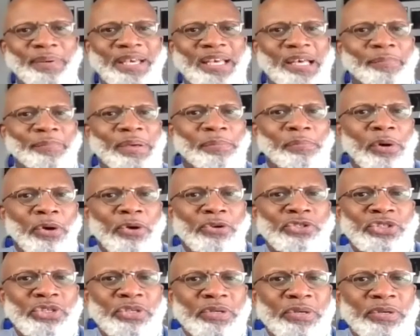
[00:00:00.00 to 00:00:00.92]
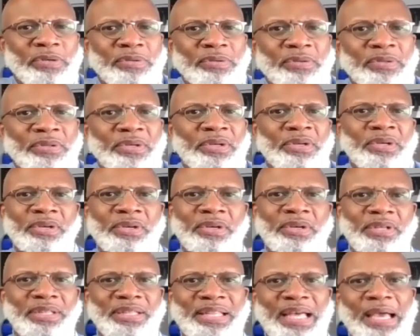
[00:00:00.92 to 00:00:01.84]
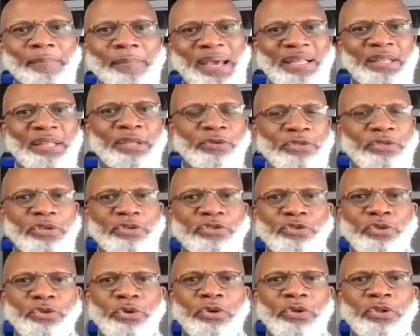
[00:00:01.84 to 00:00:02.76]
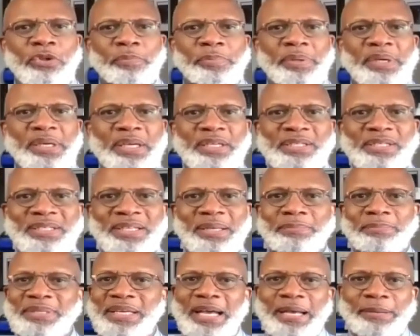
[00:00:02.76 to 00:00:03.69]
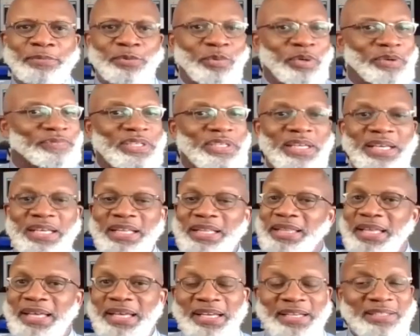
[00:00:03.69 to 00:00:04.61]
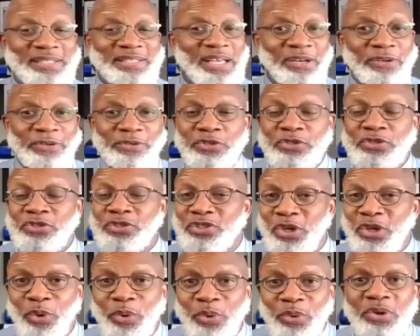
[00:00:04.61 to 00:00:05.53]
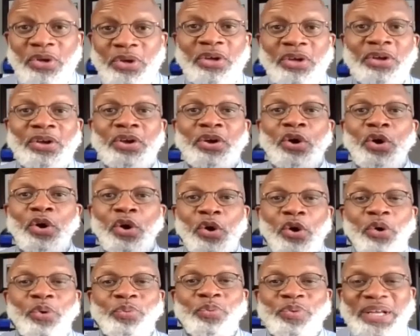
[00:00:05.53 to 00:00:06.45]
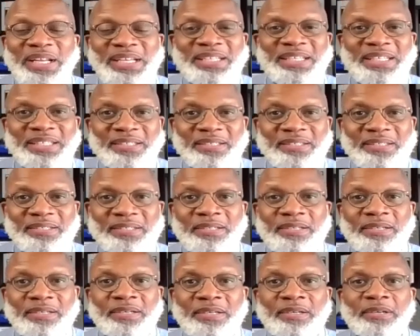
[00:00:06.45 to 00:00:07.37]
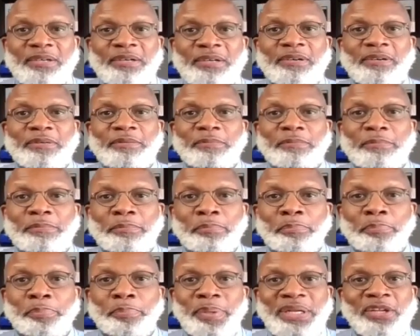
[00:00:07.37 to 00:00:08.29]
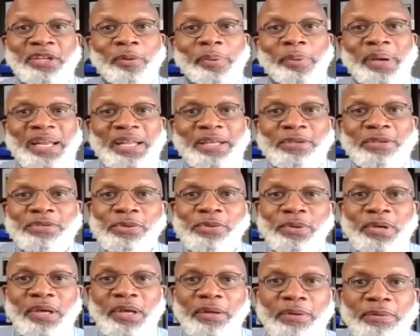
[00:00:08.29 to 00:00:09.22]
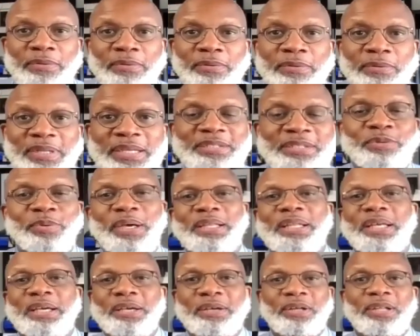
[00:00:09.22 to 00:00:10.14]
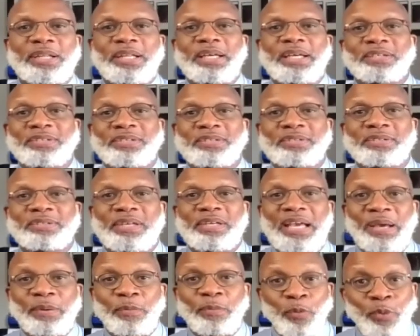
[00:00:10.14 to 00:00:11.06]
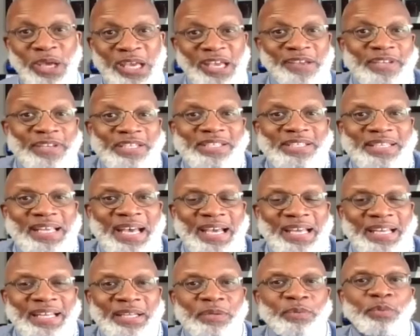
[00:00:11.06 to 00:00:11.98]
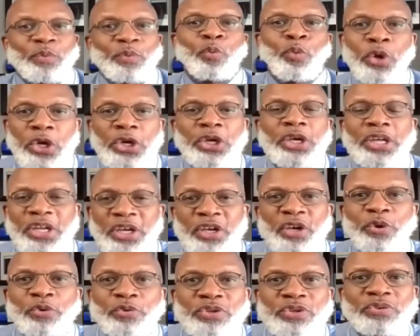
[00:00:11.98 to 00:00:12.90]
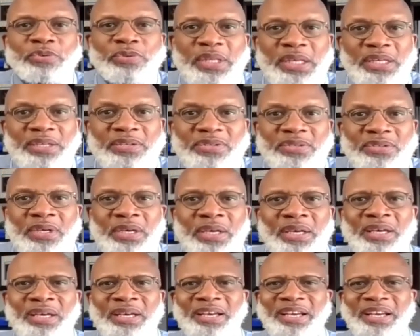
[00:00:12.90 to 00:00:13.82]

they become emotional, they may lose control because sometimes we've seen things that are so horrendous, but nobody else will go. That's yeah. us. And we decided we're going to go do this.